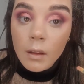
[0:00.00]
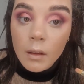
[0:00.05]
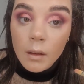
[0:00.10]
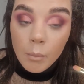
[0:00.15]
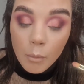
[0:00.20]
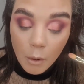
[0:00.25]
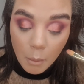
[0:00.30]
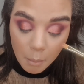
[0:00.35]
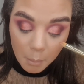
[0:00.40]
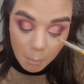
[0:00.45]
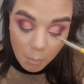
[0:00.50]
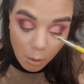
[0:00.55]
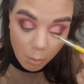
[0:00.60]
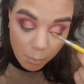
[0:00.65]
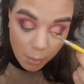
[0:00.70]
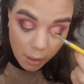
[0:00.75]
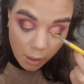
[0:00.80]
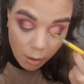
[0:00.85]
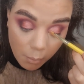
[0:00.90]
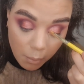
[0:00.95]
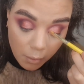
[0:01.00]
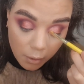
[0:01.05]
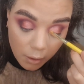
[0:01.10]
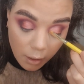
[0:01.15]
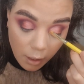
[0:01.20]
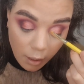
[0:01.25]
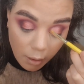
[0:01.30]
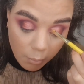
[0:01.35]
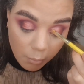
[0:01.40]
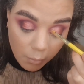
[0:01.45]
Probably won't pick up on
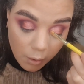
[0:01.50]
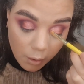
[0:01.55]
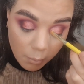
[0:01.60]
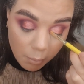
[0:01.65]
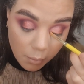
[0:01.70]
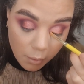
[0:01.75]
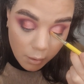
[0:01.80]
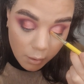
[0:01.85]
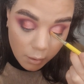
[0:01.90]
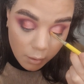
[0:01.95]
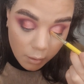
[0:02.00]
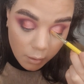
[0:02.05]
camera, but